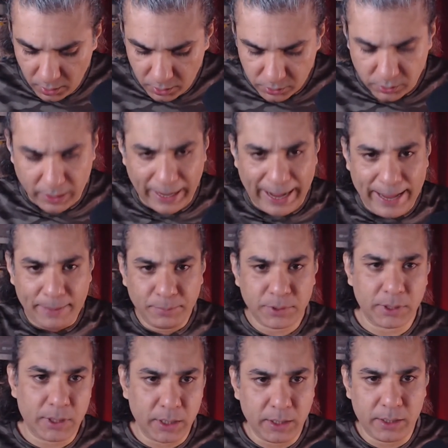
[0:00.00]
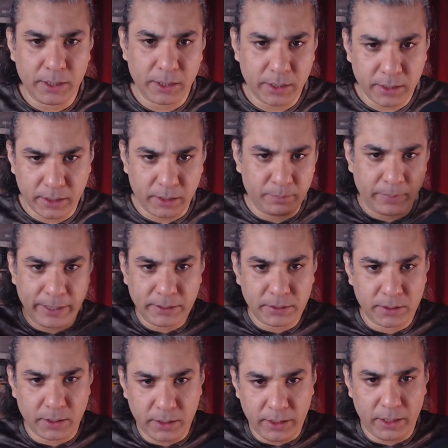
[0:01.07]
so i am sitting here in my
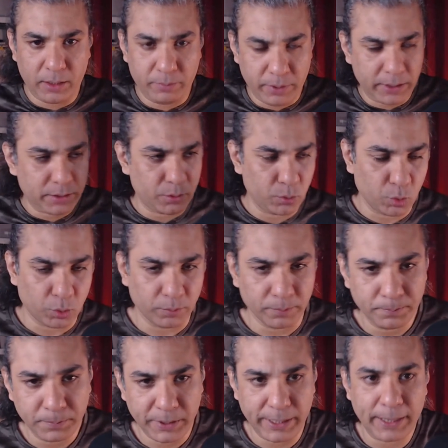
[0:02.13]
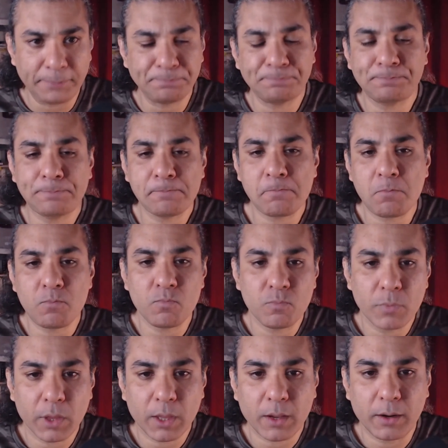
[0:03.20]
study in this room yeah
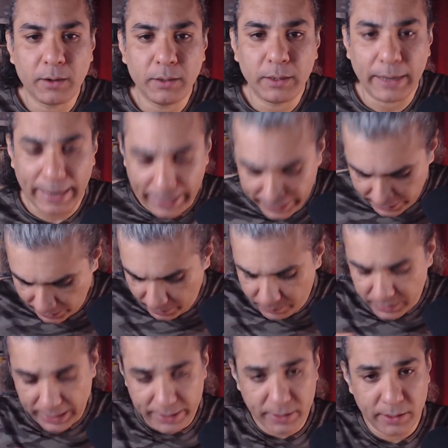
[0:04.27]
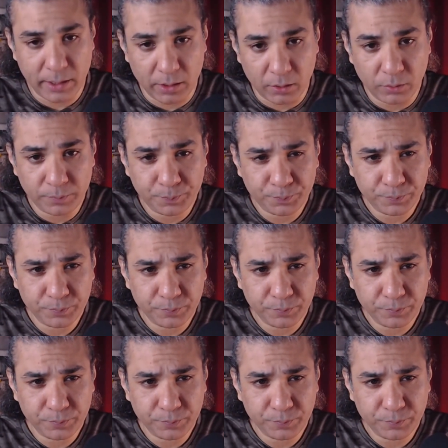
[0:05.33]
i am right now